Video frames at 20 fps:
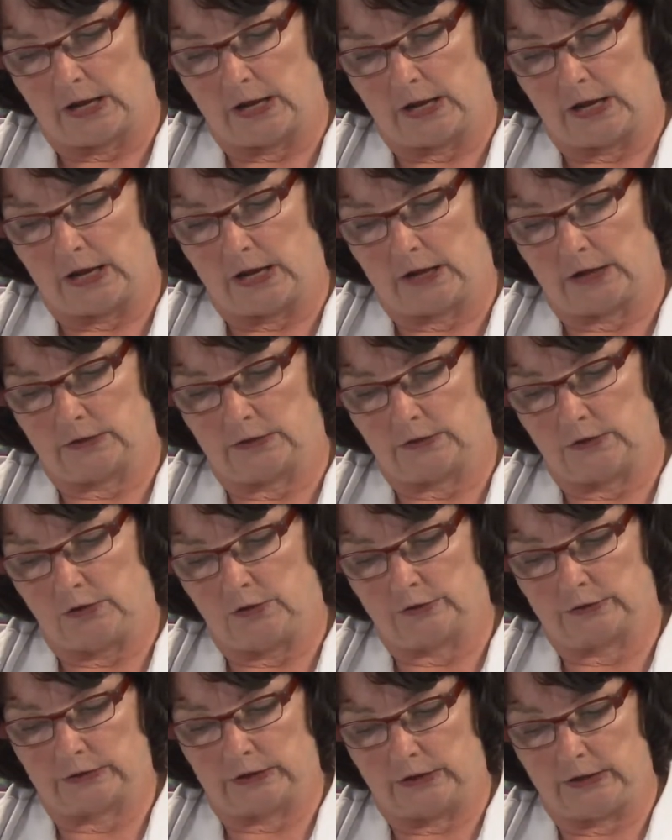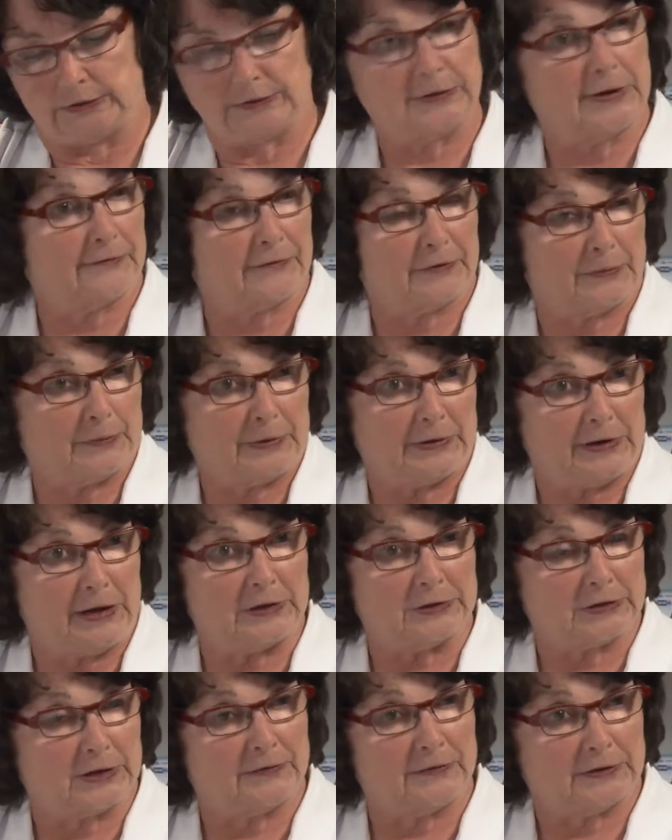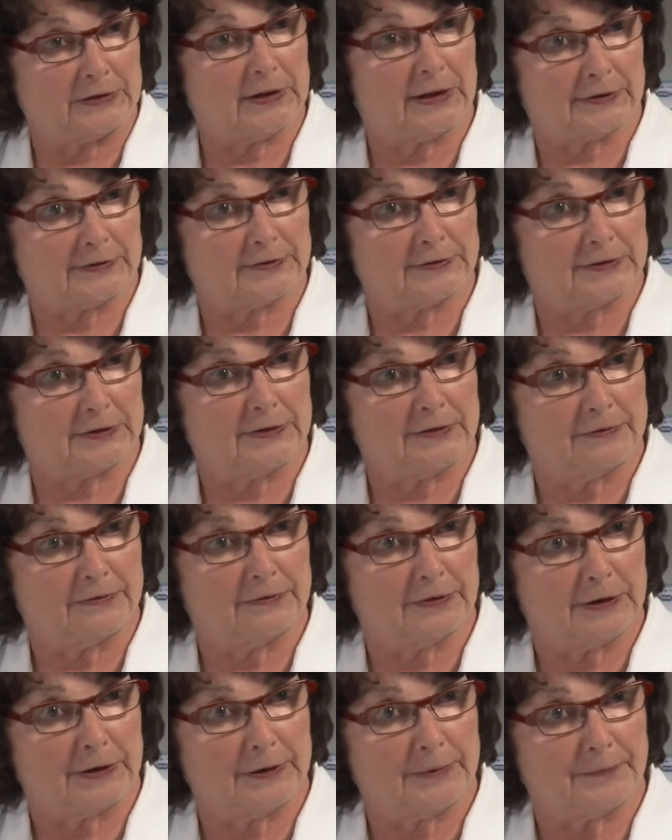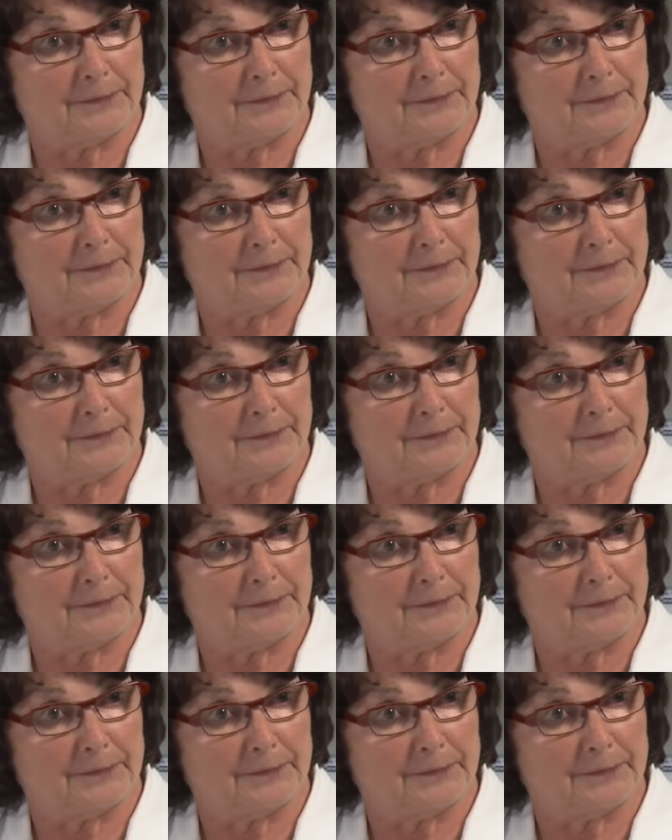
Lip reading: And you said he's never been HIV tested, right?